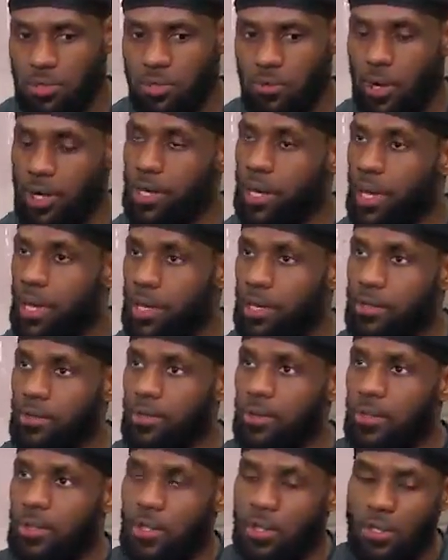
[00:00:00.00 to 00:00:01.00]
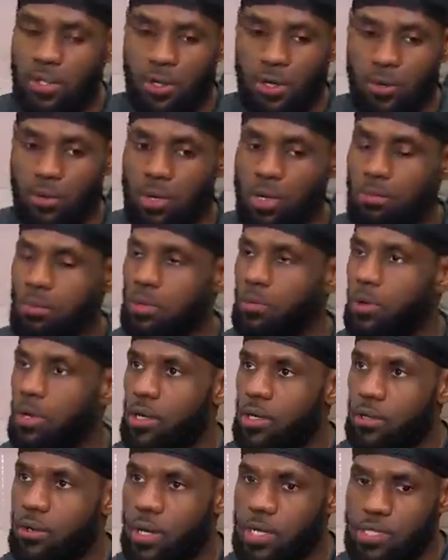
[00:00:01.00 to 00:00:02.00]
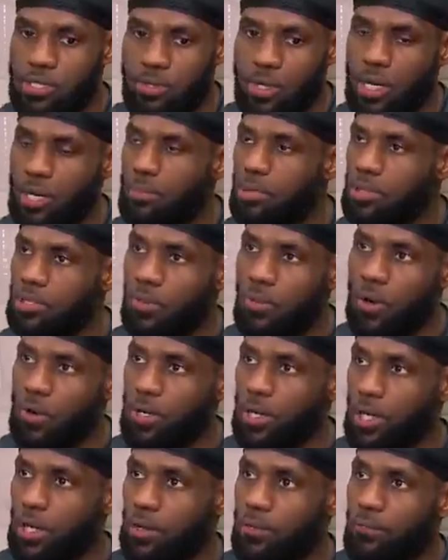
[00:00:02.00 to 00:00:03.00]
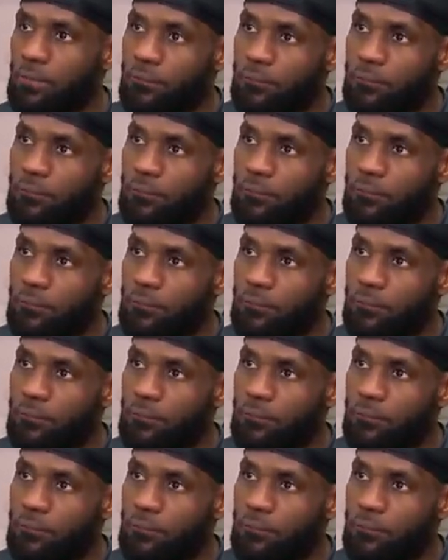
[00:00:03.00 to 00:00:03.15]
great at it, or want to be one of the greats, you got to put the work in.